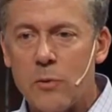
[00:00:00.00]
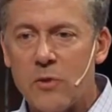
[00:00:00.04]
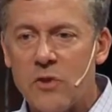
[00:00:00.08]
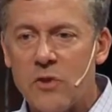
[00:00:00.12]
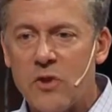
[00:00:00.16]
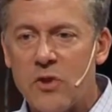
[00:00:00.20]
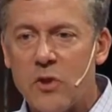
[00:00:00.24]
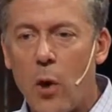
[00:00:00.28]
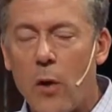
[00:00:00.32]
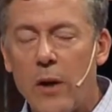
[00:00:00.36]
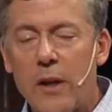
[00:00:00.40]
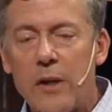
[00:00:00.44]
was
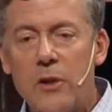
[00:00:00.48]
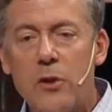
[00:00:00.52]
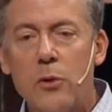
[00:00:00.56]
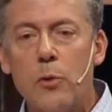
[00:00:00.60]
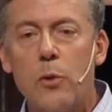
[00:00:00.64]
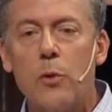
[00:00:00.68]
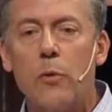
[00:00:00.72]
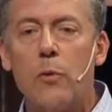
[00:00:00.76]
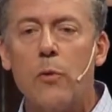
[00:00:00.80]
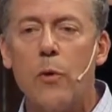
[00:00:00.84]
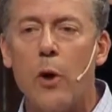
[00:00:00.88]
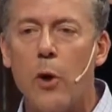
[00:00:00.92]
starting to
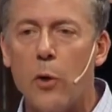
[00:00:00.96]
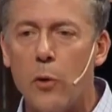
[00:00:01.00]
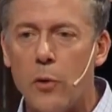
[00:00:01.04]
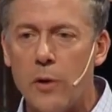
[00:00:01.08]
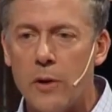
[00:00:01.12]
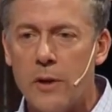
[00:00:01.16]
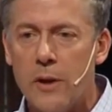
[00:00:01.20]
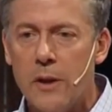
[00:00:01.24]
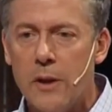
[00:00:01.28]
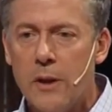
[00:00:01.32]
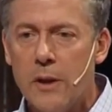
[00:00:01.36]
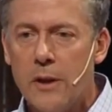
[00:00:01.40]
erode,
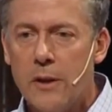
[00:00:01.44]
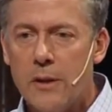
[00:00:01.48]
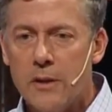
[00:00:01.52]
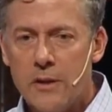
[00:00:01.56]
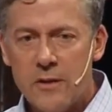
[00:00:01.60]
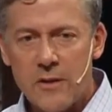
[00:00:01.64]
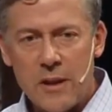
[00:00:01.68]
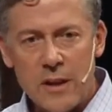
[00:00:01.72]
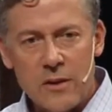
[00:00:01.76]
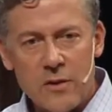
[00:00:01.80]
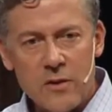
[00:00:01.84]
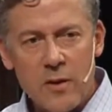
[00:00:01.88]
the
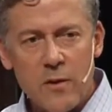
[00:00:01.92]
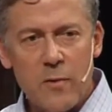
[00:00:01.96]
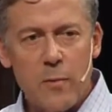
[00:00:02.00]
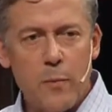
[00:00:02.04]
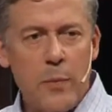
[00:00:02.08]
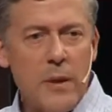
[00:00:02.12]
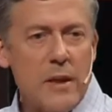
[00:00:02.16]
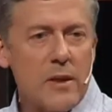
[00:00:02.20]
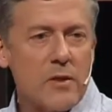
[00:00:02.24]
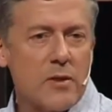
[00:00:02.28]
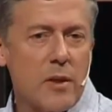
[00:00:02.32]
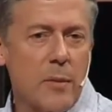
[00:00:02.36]
sense of
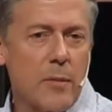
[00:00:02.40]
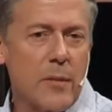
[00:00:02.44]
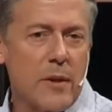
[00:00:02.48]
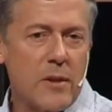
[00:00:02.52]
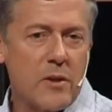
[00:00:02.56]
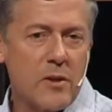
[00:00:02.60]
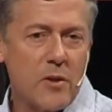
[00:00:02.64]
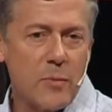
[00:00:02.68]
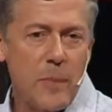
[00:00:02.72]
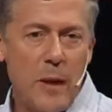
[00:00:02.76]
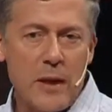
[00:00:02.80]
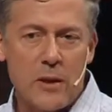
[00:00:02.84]
being something
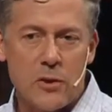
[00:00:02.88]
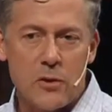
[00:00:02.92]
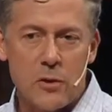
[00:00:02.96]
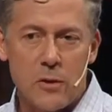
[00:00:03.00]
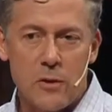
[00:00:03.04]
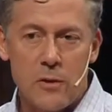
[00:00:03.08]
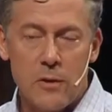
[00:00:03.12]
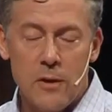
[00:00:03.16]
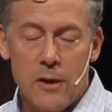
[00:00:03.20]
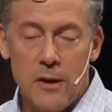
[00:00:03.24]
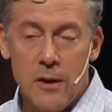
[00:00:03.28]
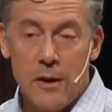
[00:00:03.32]
special.
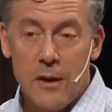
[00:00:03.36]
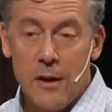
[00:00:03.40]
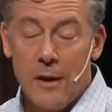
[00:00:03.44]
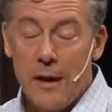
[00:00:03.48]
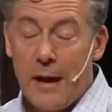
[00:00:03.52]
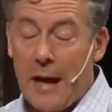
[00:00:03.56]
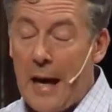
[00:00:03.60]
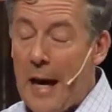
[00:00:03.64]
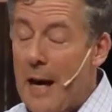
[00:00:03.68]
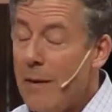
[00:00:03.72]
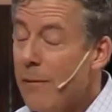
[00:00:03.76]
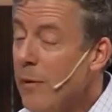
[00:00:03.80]

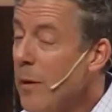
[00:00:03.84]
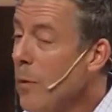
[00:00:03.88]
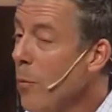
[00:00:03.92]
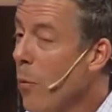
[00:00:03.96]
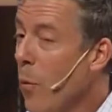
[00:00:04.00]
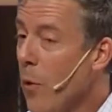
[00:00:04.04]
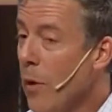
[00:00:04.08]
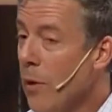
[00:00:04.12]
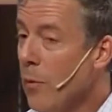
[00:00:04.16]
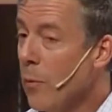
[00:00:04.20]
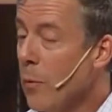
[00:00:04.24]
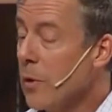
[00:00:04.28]

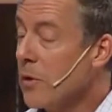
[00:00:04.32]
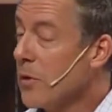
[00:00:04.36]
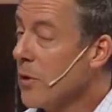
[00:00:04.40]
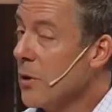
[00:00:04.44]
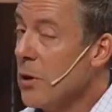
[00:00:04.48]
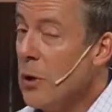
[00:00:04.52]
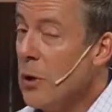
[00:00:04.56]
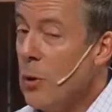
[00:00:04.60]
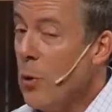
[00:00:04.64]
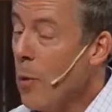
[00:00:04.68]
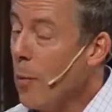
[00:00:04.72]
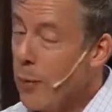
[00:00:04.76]
Everyone was a
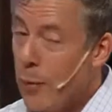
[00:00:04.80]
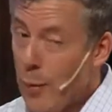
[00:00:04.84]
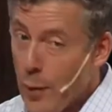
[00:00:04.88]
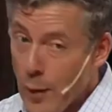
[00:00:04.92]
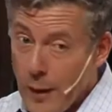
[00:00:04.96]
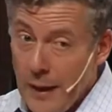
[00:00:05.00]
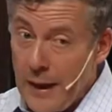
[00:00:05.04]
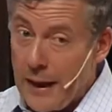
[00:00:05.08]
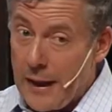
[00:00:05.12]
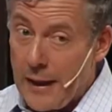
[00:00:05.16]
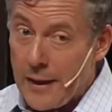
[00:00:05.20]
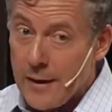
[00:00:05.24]
new
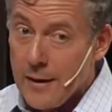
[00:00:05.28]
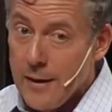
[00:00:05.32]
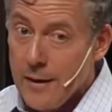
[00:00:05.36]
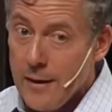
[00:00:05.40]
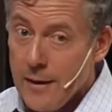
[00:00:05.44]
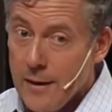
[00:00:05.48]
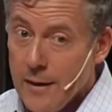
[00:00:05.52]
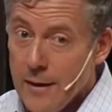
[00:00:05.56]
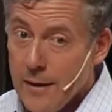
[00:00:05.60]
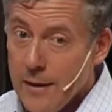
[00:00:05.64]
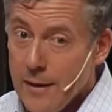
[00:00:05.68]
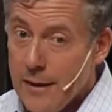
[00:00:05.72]
employee.
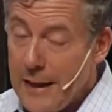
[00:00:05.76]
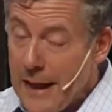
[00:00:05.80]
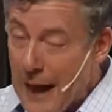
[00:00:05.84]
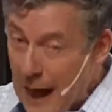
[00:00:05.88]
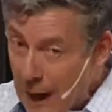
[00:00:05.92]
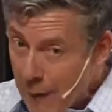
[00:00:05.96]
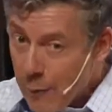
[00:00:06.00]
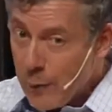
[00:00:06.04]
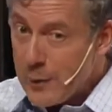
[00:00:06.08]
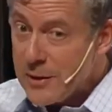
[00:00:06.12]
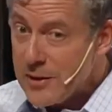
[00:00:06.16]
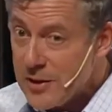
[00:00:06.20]
The
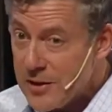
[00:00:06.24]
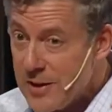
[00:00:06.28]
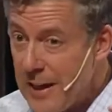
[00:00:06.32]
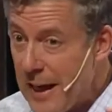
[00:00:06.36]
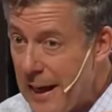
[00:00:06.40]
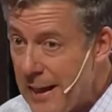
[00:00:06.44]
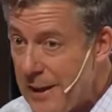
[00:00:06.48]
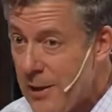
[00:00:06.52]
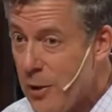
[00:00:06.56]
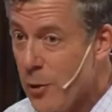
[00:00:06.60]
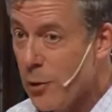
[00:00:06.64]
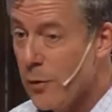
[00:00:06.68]
average
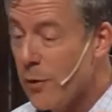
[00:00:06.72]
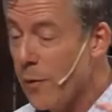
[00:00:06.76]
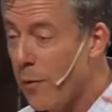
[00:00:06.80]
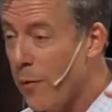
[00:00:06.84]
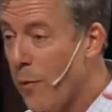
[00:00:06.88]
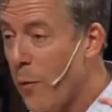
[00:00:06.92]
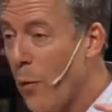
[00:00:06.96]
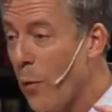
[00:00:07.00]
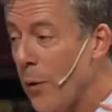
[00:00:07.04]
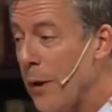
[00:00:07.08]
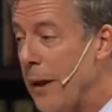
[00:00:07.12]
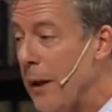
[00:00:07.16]
tenure in the
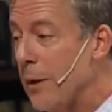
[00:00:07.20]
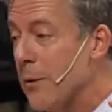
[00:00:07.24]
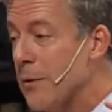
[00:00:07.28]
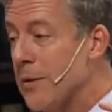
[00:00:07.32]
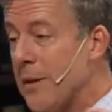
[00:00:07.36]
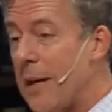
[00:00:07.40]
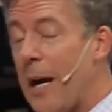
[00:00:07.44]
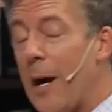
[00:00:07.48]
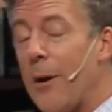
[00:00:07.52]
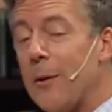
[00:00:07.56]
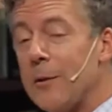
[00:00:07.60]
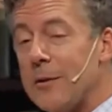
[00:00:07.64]
4 years
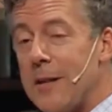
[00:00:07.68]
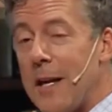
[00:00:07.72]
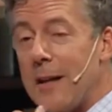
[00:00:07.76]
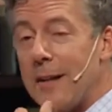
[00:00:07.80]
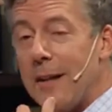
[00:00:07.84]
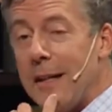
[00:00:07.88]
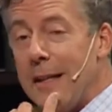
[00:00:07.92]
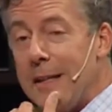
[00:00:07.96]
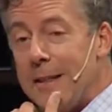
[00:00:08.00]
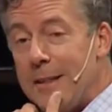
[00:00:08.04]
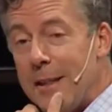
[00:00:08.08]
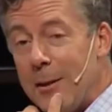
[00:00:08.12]
that I was at
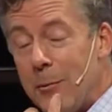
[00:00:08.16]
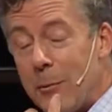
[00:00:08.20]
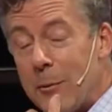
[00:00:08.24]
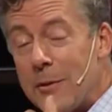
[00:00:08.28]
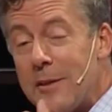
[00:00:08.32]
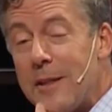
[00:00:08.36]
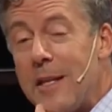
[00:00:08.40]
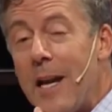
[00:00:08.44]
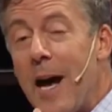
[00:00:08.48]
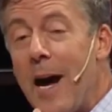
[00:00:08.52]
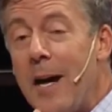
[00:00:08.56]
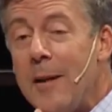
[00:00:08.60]
LinkedIn was
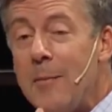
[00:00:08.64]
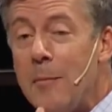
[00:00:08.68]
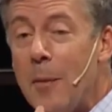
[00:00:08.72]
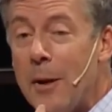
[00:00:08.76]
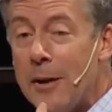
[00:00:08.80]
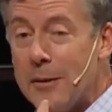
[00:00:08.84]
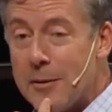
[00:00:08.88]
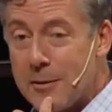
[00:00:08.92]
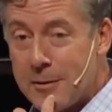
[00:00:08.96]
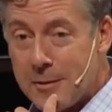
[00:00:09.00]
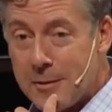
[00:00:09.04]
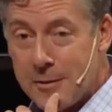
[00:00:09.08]
9
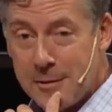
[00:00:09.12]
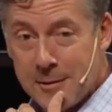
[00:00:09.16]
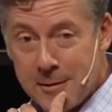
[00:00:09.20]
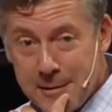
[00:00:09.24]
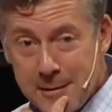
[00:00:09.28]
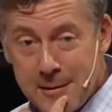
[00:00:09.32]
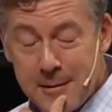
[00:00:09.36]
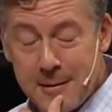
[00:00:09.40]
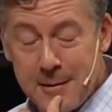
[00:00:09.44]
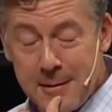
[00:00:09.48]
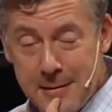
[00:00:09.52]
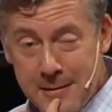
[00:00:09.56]
months.
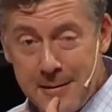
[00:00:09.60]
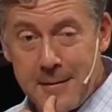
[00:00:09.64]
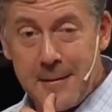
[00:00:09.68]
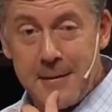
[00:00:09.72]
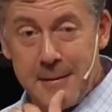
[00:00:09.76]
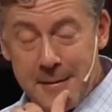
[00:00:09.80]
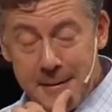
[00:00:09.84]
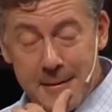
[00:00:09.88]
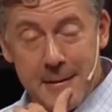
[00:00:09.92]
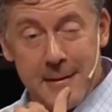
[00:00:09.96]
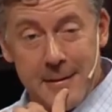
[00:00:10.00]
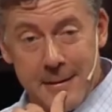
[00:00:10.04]

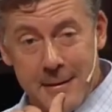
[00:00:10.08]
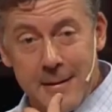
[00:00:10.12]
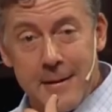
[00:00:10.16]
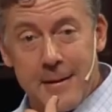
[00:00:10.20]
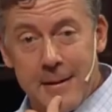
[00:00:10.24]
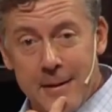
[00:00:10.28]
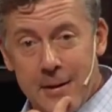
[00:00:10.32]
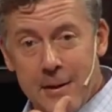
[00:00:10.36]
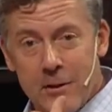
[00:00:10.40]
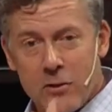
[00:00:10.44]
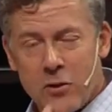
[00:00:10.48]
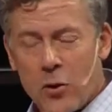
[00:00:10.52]

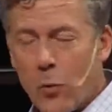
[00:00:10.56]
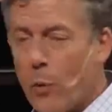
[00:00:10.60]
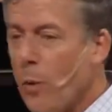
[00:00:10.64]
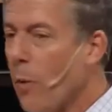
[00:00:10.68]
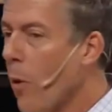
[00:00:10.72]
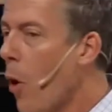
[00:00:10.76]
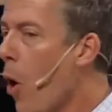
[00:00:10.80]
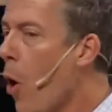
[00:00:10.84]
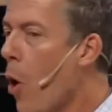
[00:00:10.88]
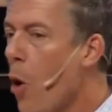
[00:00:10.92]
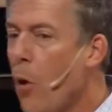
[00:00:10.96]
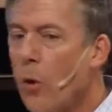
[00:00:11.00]
So we
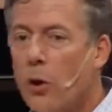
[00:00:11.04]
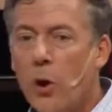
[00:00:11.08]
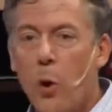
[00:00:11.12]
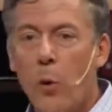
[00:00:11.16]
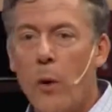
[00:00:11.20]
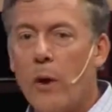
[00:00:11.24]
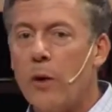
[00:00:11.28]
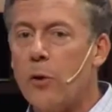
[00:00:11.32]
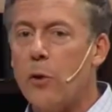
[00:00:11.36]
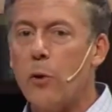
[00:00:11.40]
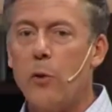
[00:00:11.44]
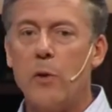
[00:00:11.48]
were all
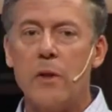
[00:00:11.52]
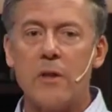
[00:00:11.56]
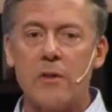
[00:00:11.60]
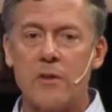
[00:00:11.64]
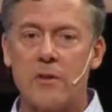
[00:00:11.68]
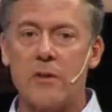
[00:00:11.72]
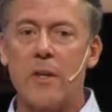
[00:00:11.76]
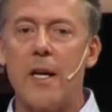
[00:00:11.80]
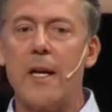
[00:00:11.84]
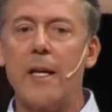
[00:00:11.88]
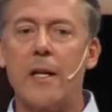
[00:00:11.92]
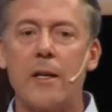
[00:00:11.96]
going through
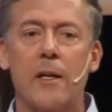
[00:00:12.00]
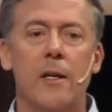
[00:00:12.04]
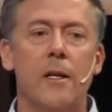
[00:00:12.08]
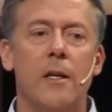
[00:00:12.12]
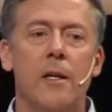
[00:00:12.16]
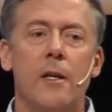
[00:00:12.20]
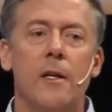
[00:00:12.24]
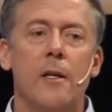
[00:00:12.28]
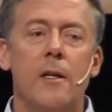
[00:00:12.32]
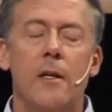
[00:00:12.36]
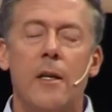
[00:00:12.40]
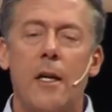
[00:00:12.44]
this,
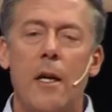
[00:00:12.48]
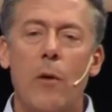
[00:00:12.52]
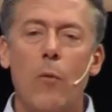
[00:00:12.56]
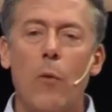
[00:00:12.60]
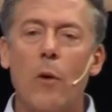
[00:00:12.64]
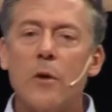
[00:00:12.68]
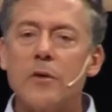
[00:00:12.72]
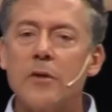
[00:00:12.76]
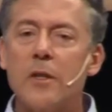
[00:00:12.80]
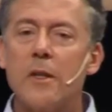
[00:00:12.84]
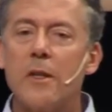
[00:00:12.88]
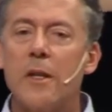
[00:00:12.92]
it
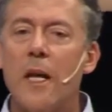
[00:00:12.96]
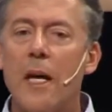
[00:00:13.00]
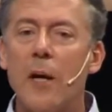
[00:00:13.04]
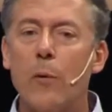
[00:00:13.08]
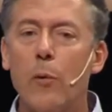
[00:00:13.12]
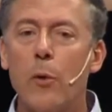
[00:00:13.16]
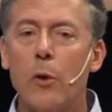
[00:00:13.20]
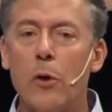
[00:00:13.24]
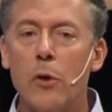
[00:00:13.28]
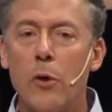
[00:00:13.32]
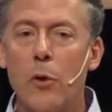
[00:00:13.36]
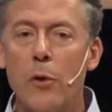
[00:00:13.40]
wasn't like
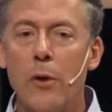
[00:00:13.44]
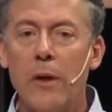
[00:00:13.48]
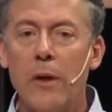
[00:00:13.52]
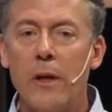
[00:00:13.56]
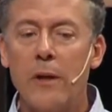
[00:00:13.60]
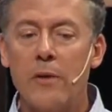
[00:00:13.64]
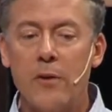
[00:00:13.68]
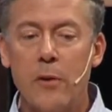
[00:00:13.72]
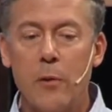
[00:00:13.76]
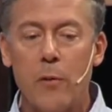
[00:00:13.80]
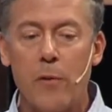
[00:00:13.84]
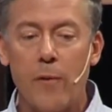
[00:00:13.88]
we were learning
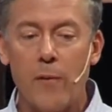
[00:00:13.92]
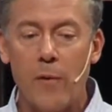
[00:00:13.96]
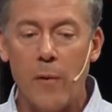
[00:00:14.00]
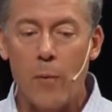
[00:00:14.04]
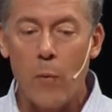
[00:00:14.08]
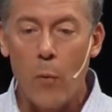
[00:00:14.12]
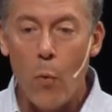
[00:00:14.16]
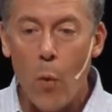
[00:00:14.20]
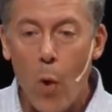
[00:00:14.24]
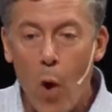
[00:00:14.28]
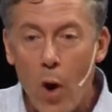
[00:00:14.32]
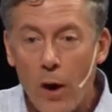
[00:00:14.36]

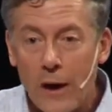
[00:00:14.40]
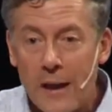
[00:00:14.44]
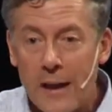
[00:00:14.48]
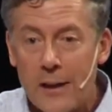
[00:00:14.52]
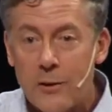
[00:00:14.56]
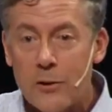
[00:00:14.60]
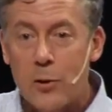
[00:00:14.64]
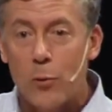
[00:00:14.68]
from walking